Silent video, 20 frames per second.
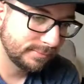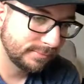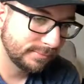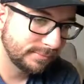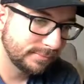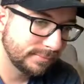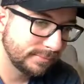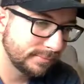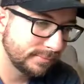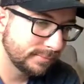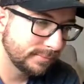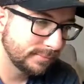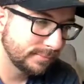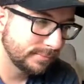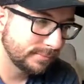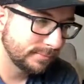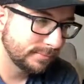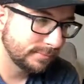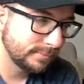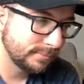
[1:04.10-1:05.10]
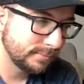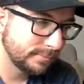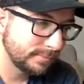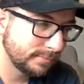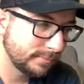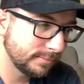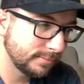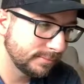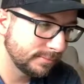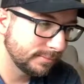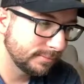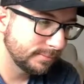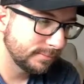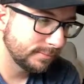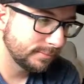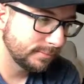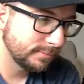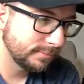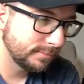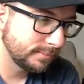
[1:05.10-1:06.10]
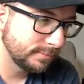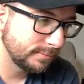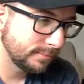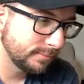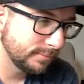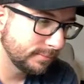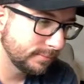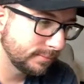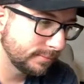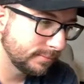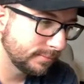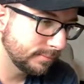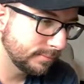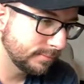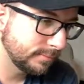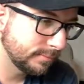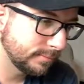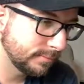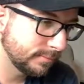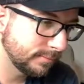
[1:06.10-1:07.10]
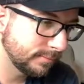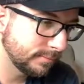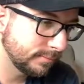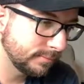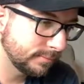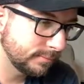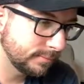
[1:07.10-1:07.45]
No words are spoken by the person on screen.